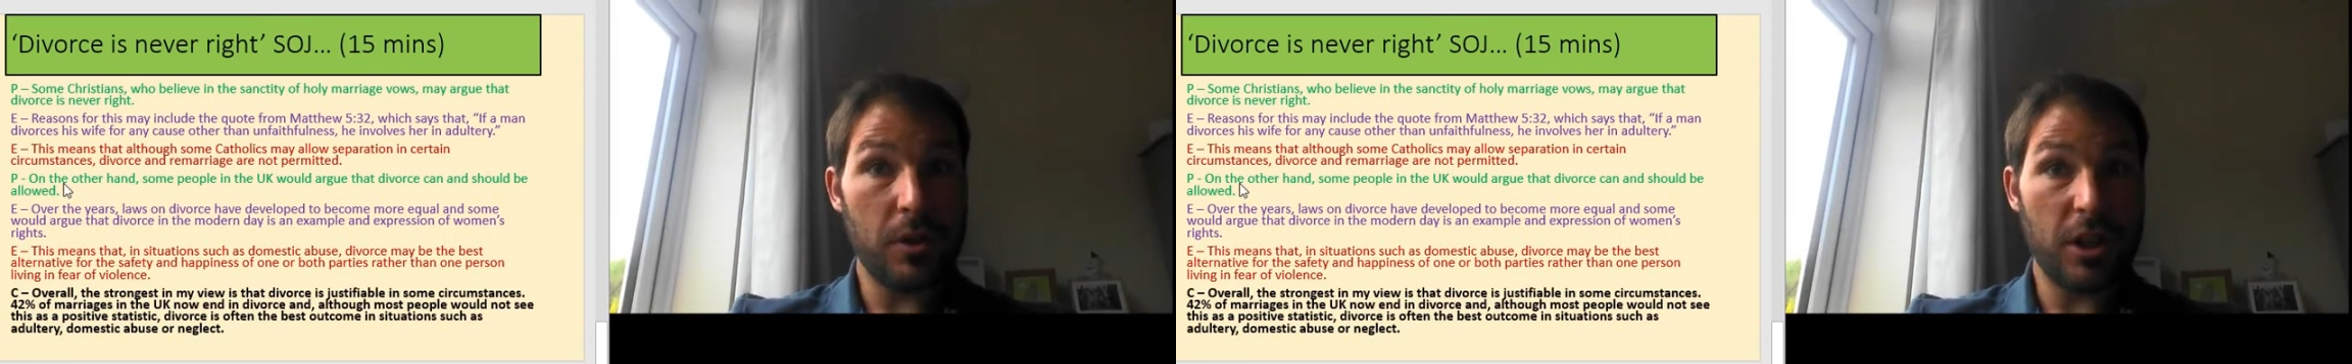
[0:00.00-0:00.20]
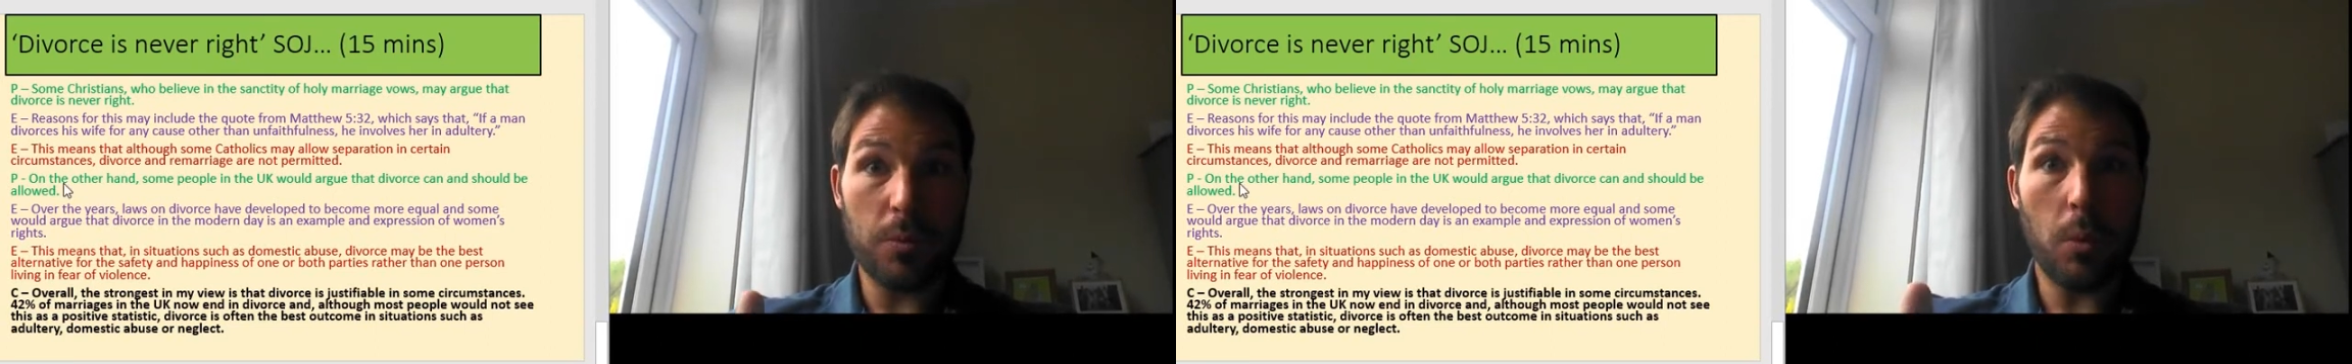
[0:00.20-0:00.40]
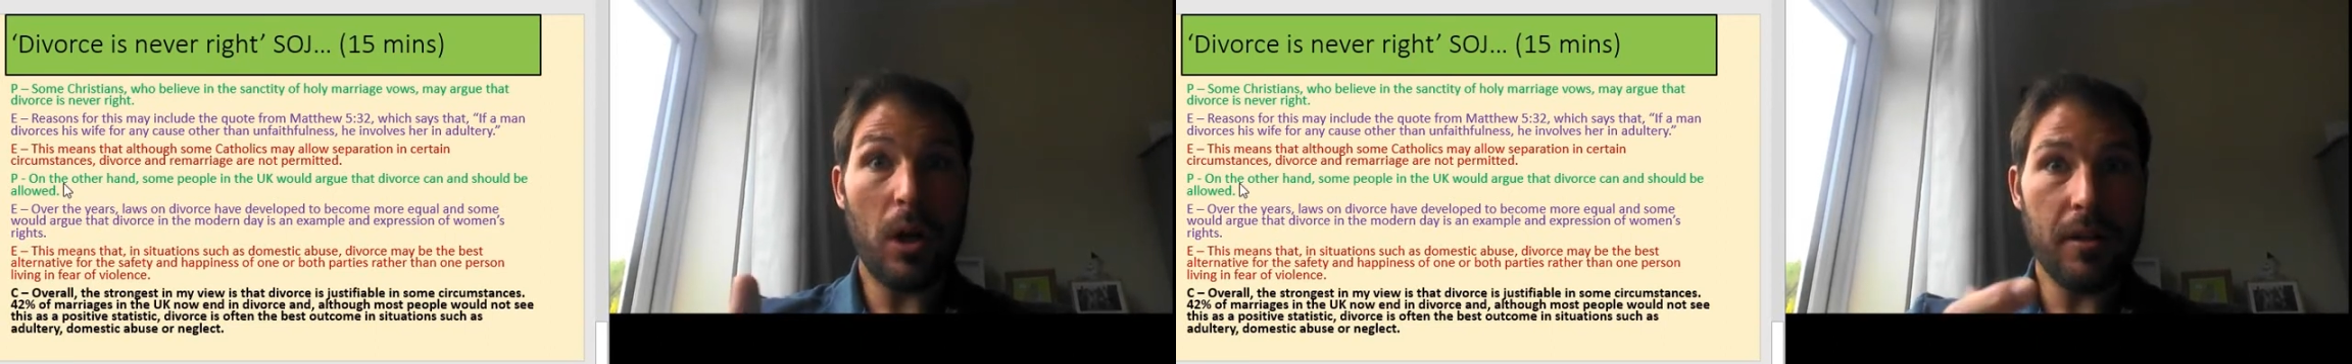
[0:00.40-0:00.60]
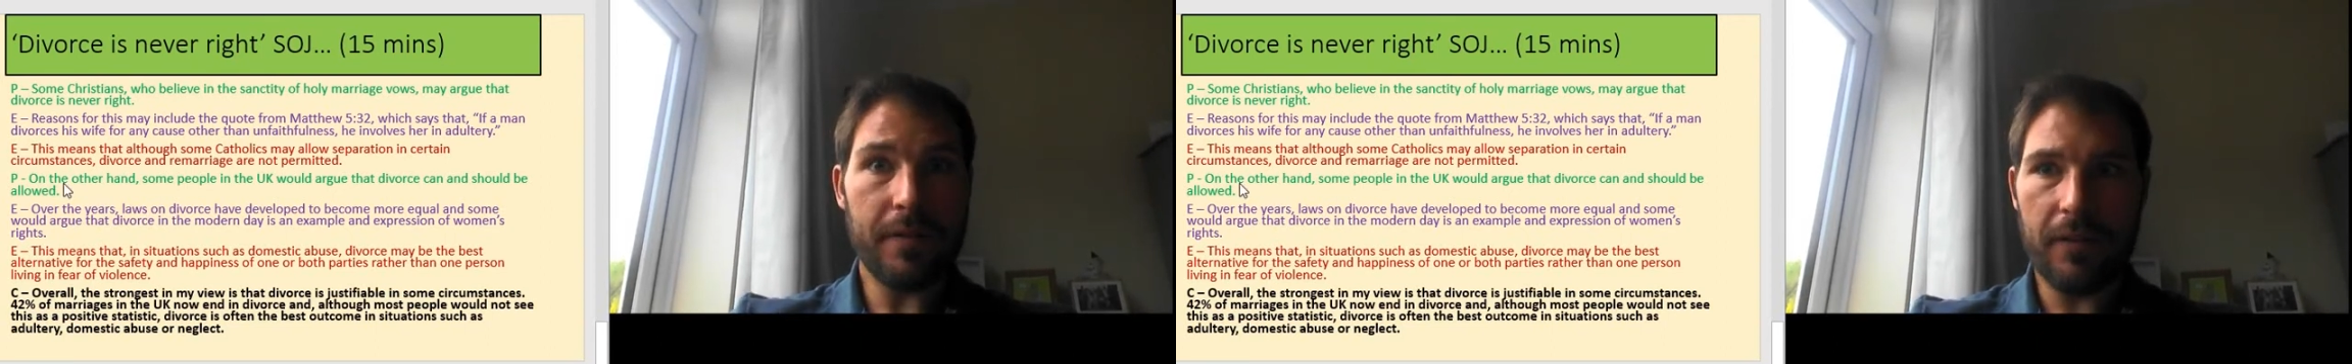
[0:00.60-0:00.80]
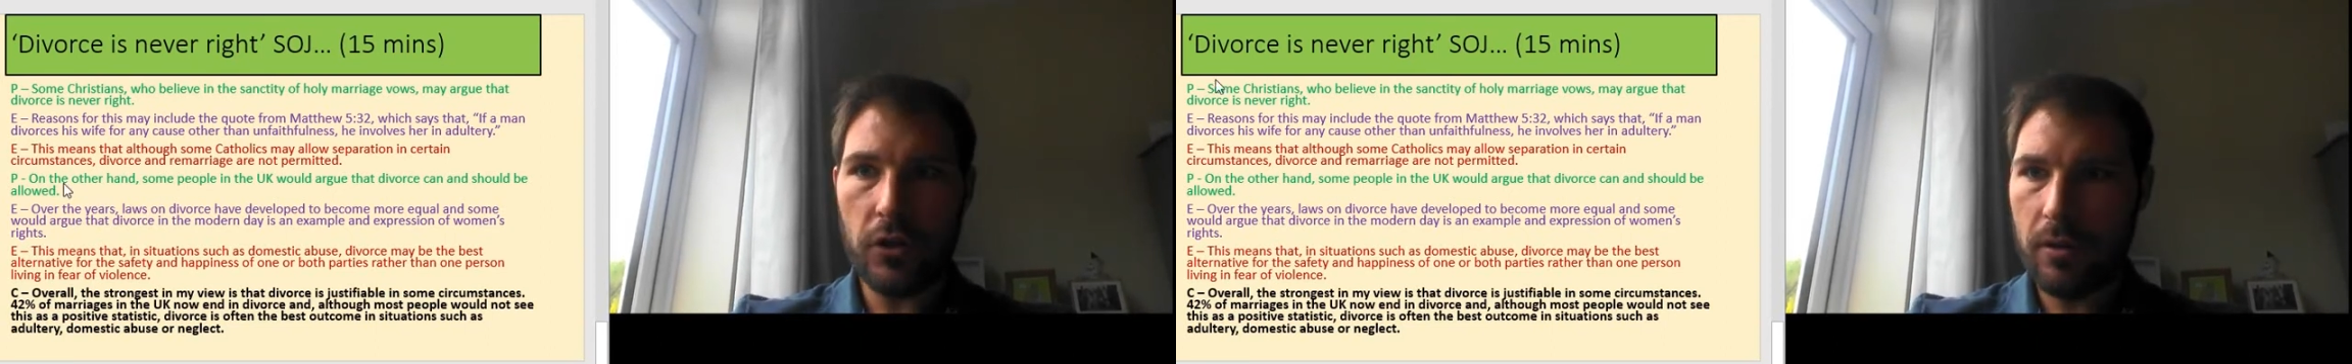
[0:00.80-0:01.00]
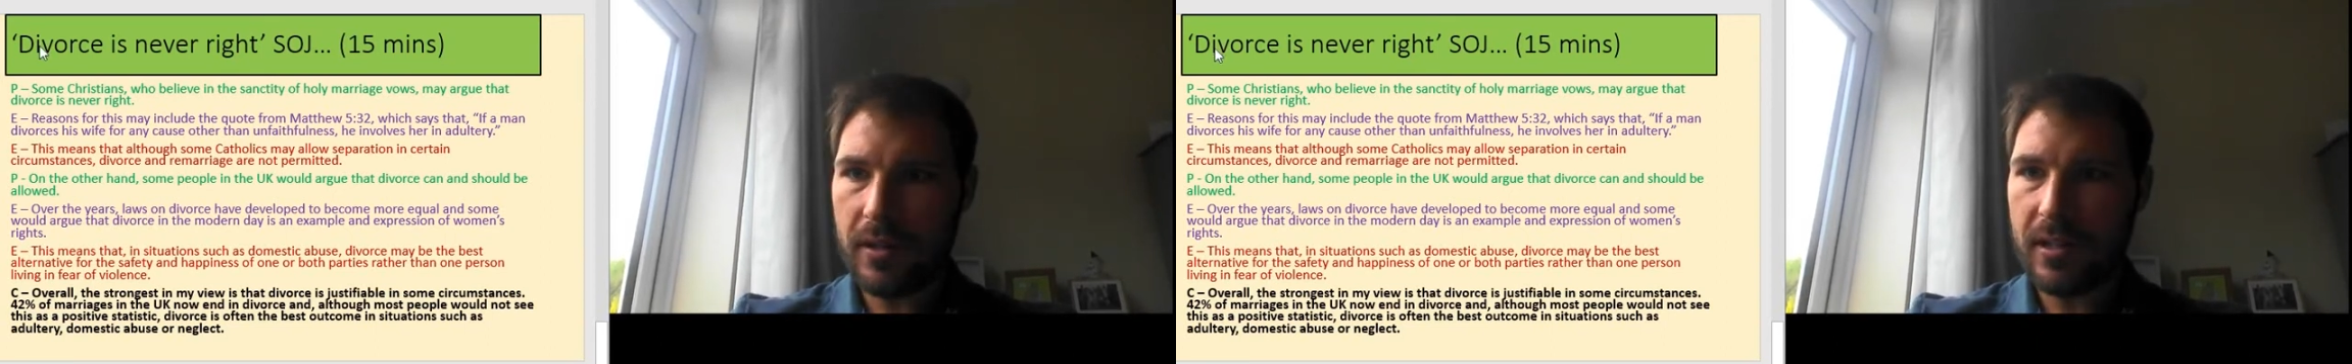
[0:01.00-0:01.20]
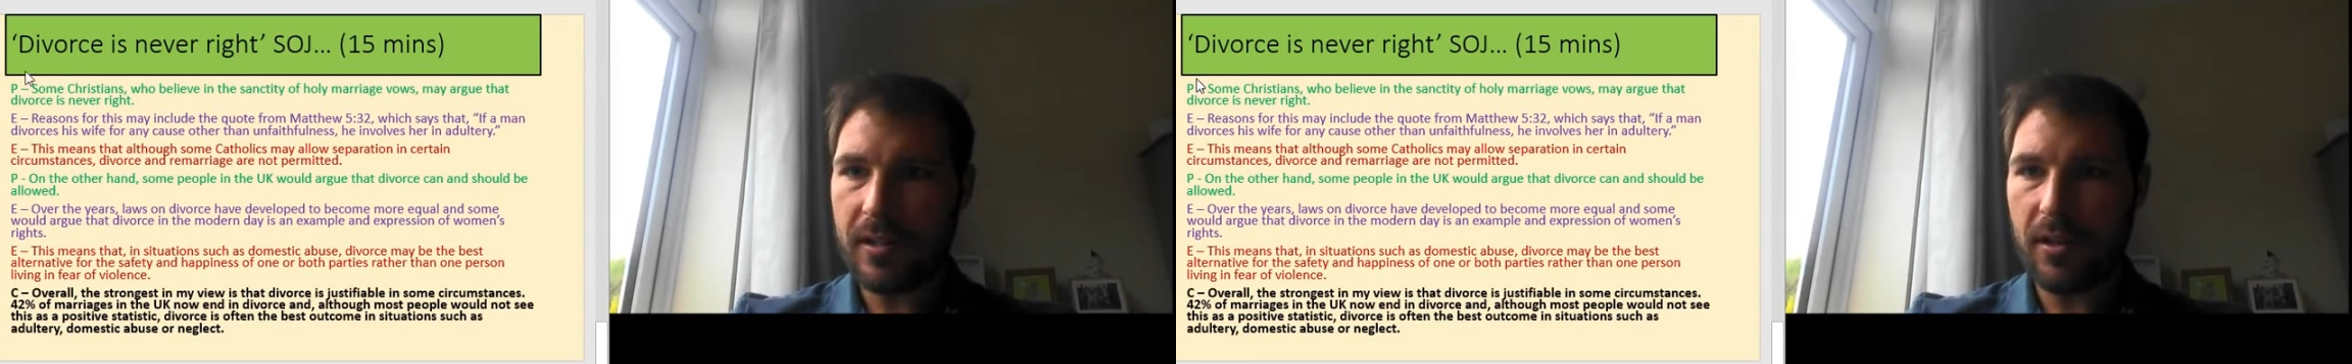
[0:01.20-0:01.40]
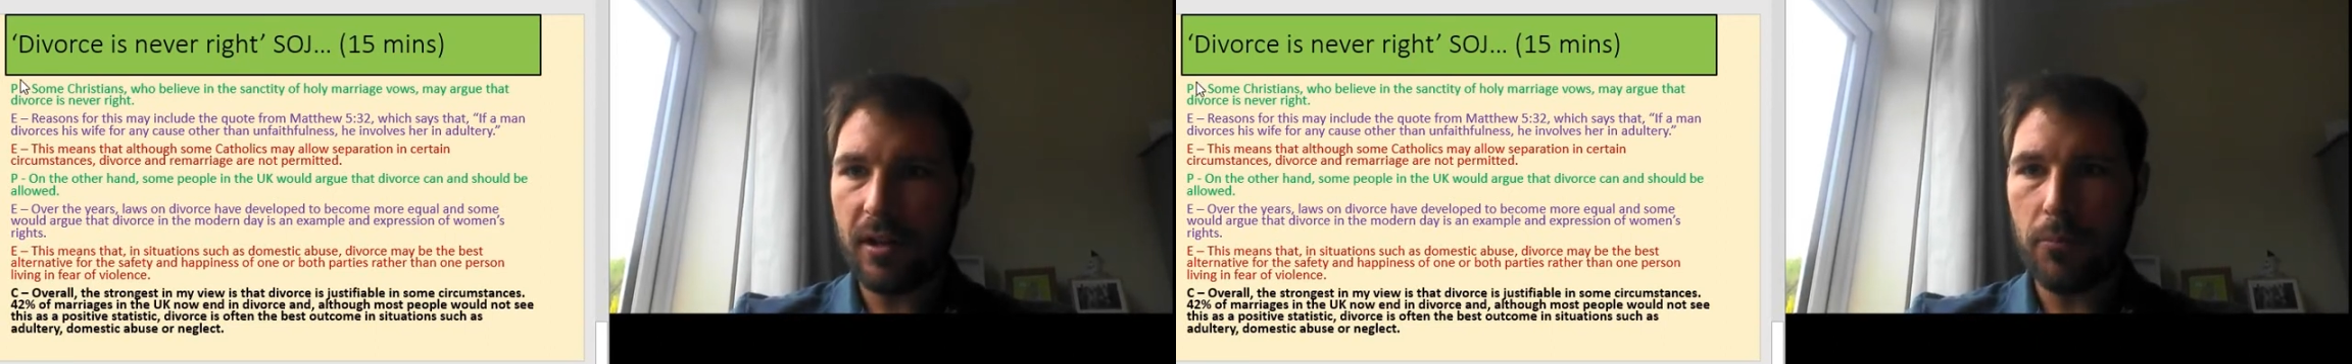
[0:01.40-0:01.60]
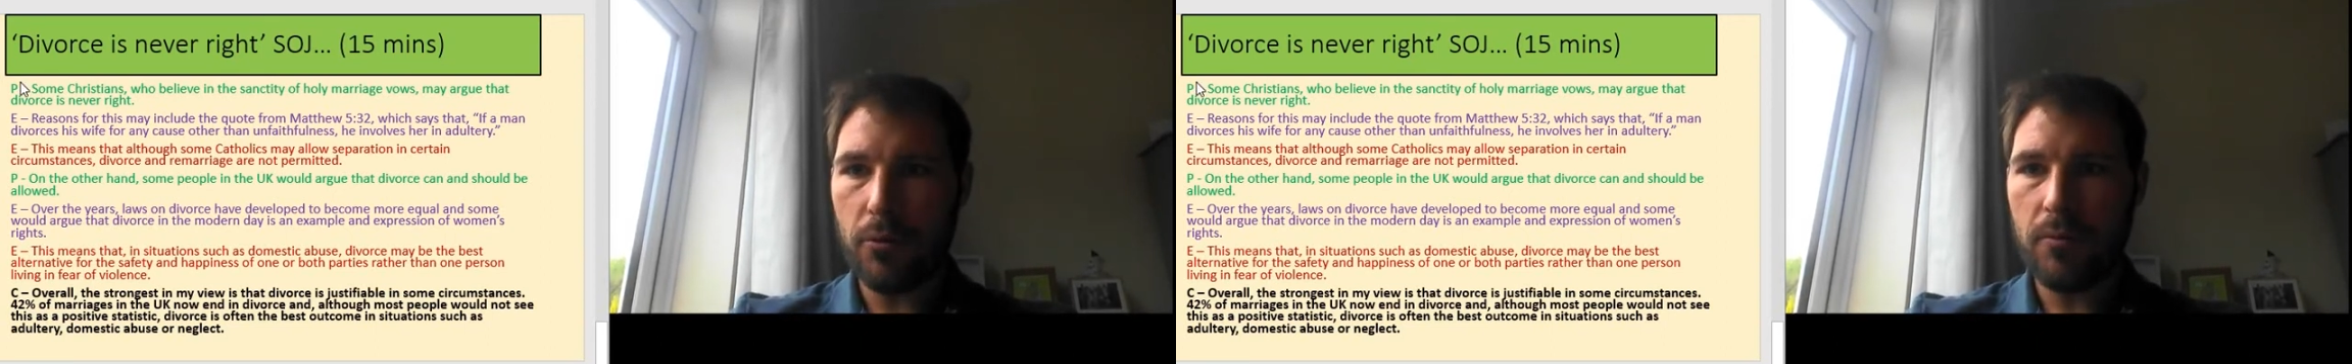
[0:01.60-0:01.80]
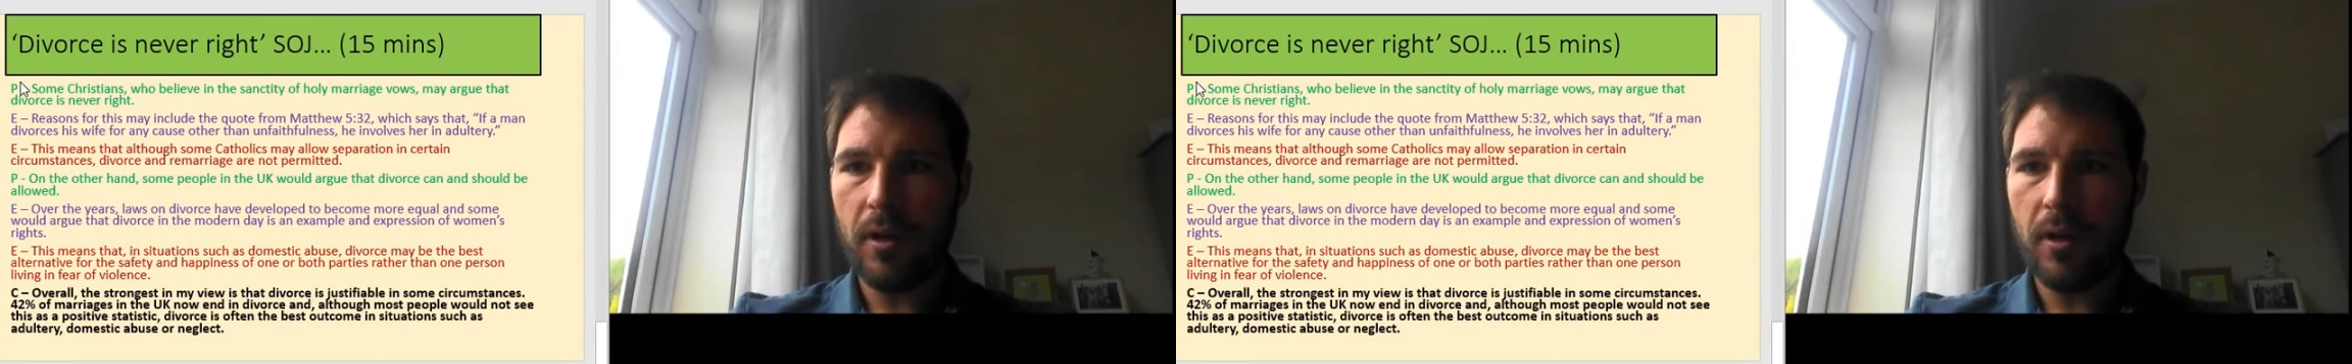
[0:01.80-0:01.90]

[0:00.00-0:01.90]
which is why I've given you this example.